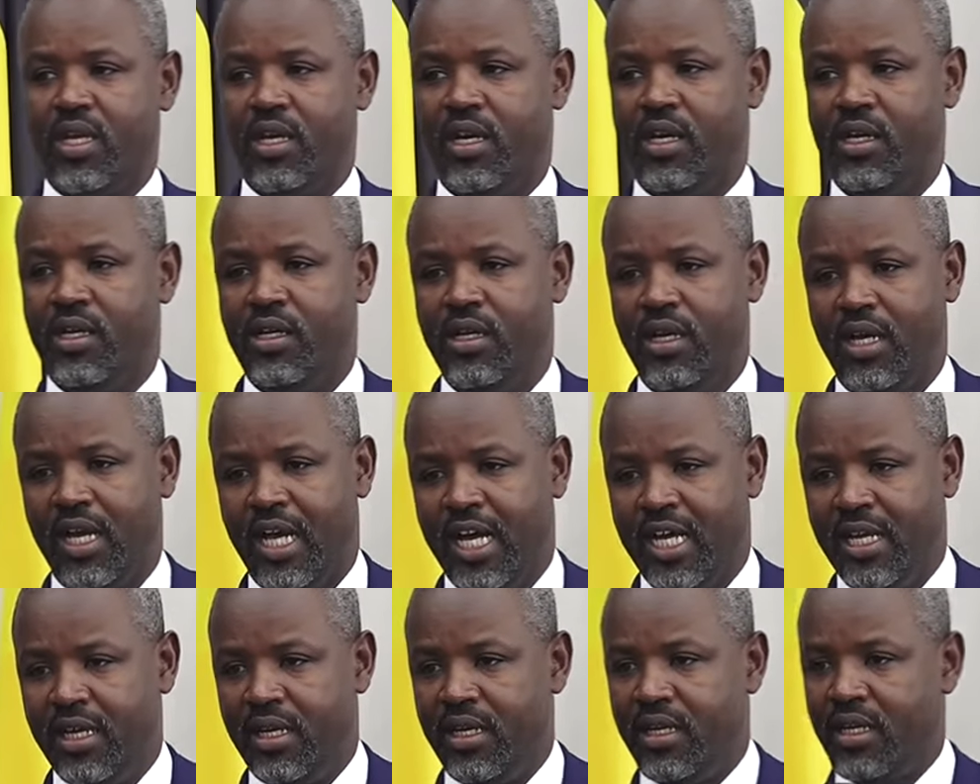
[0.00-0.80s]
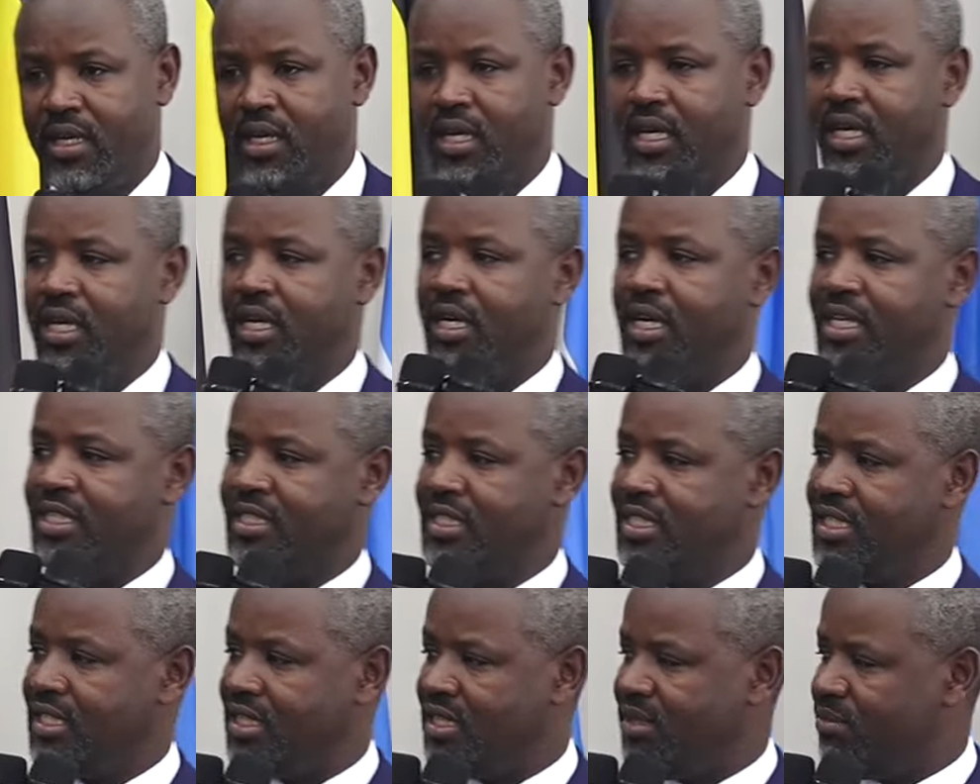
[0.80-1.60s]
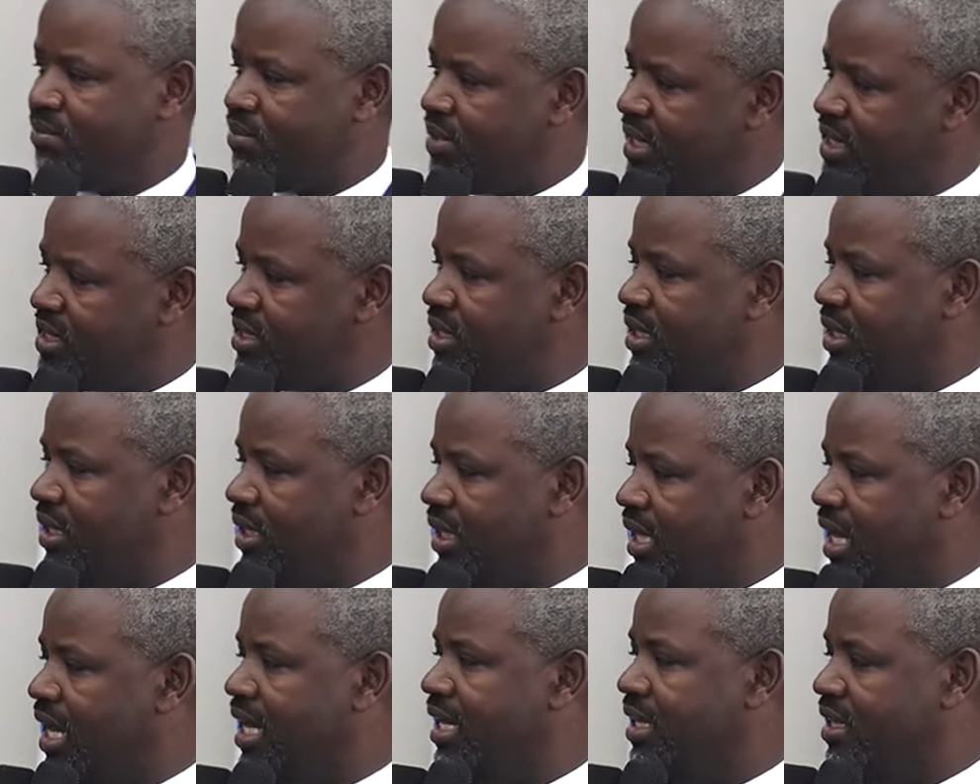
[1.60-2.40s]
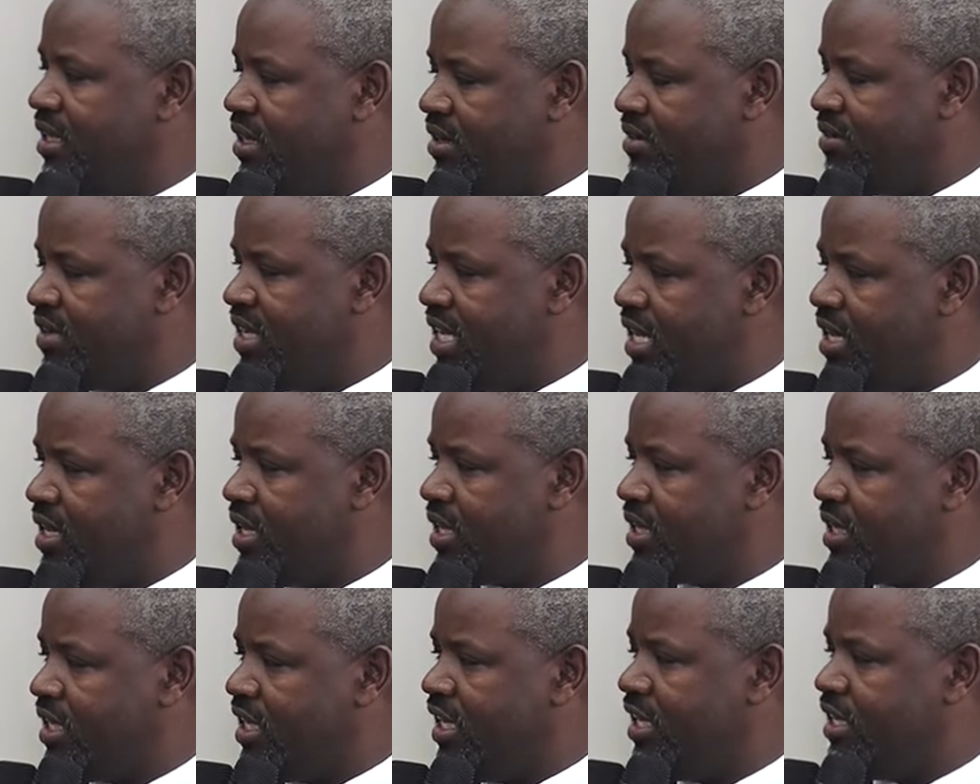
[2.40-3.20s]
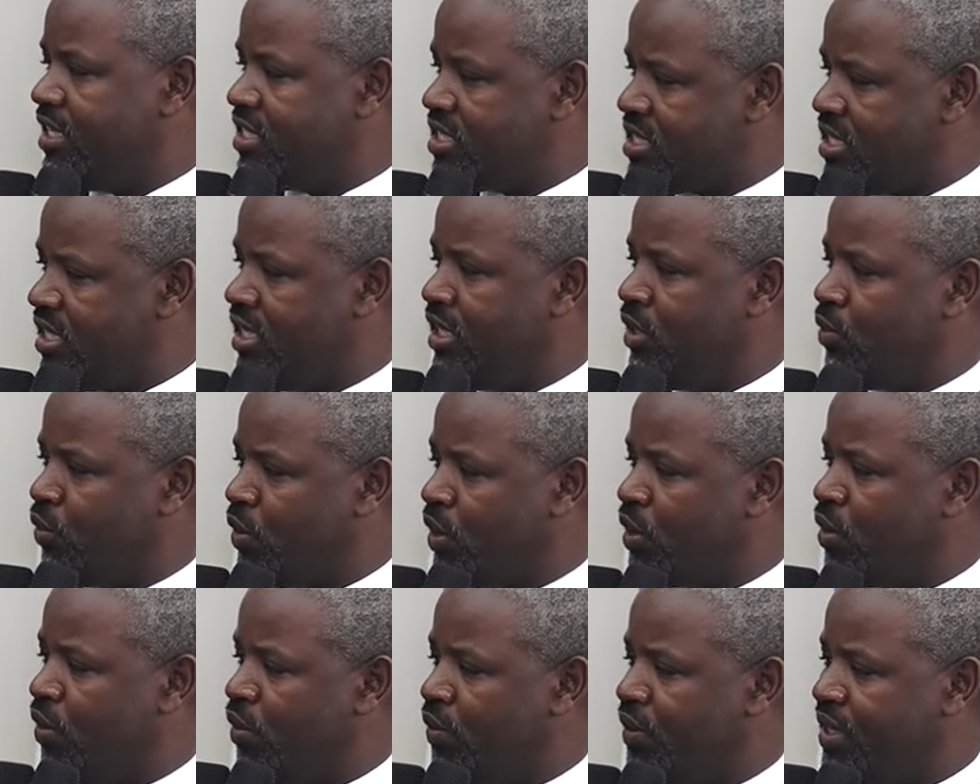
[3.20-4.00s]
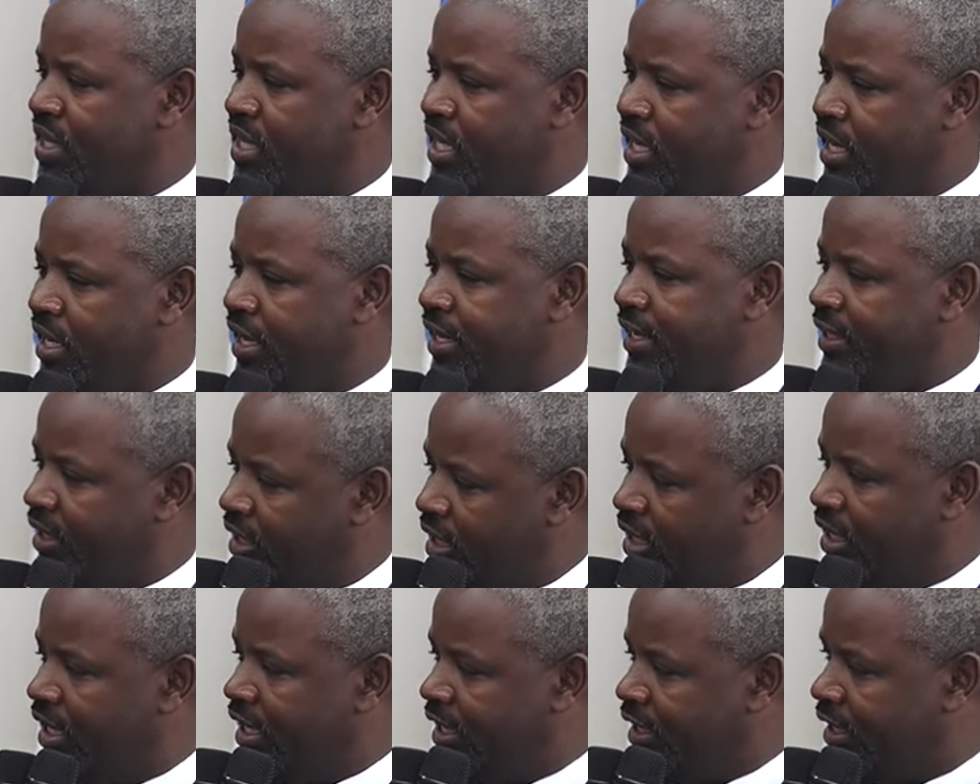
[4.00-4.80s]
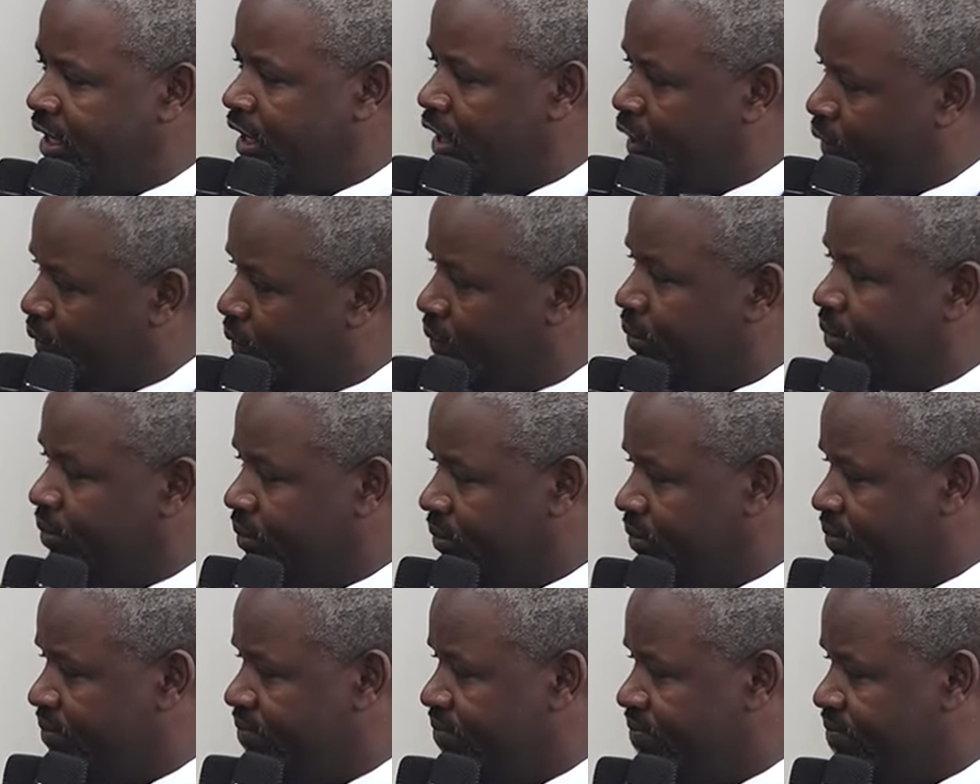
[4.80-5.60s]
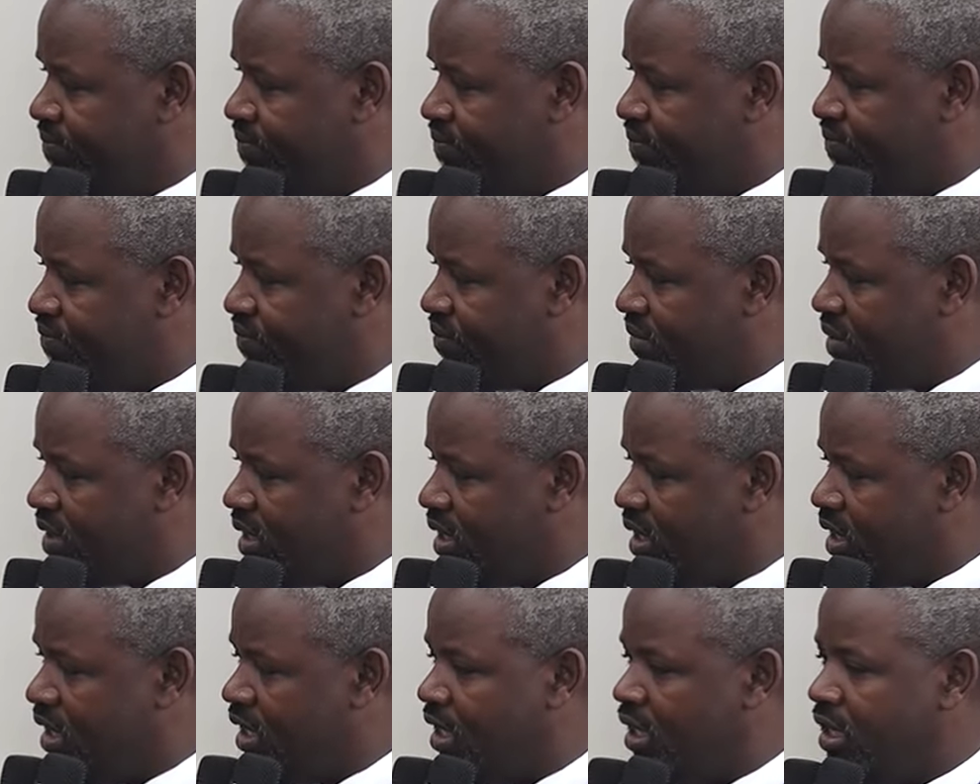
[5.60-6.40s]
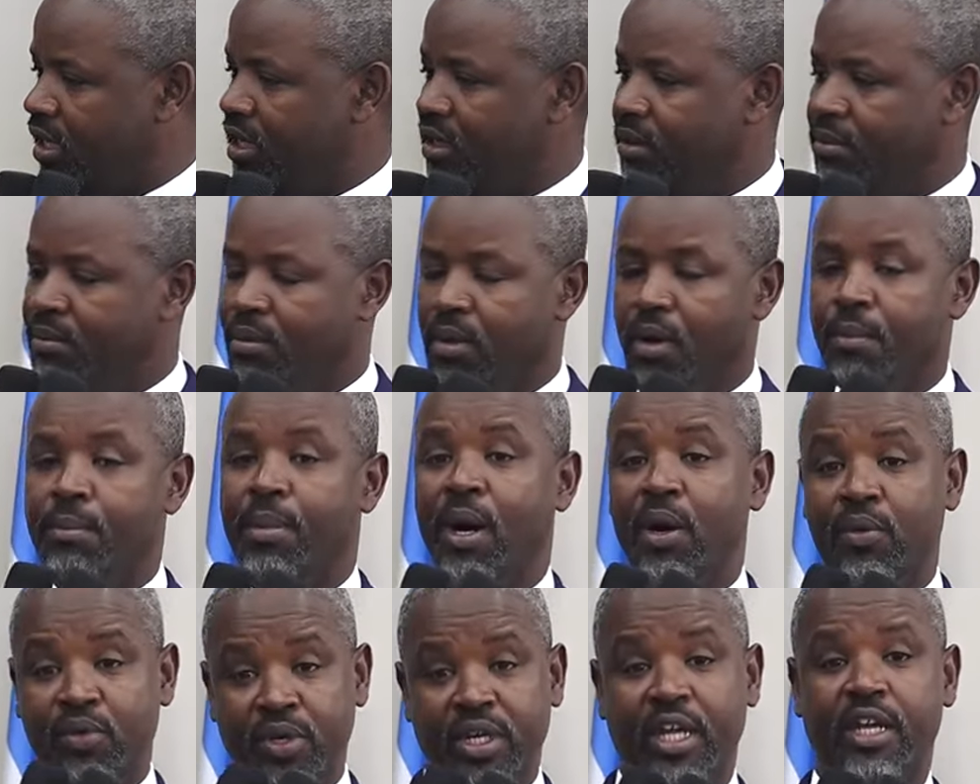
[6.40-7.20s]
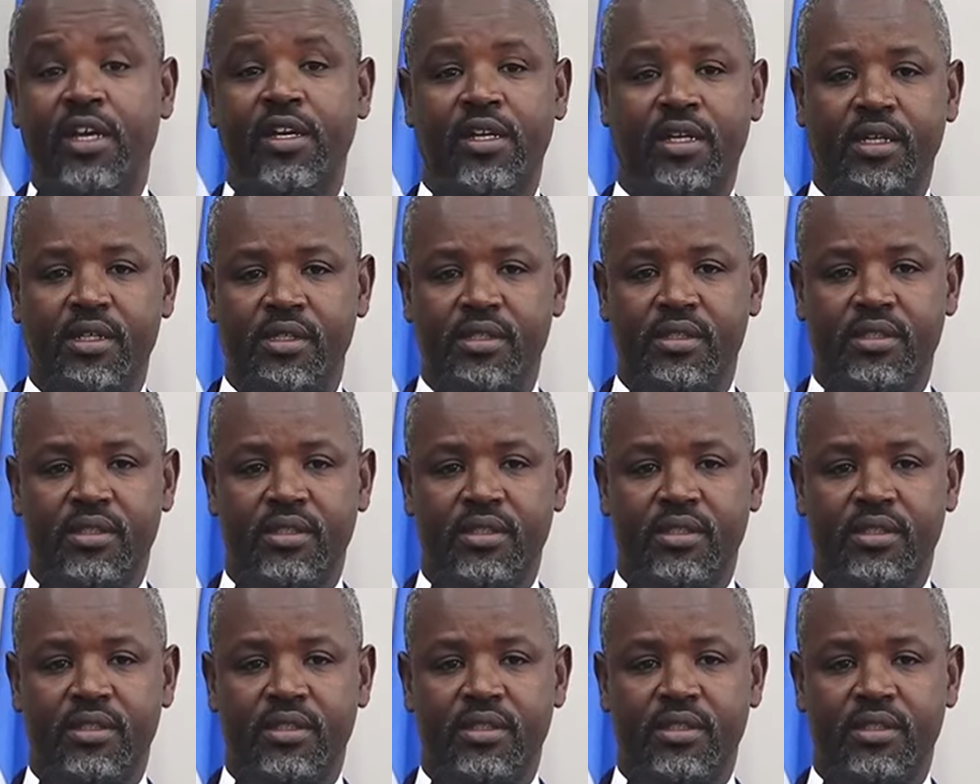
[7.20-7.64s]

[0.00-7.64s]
Uh, and uh, I think the president had really, really said we go with the 1992 uh, boundary.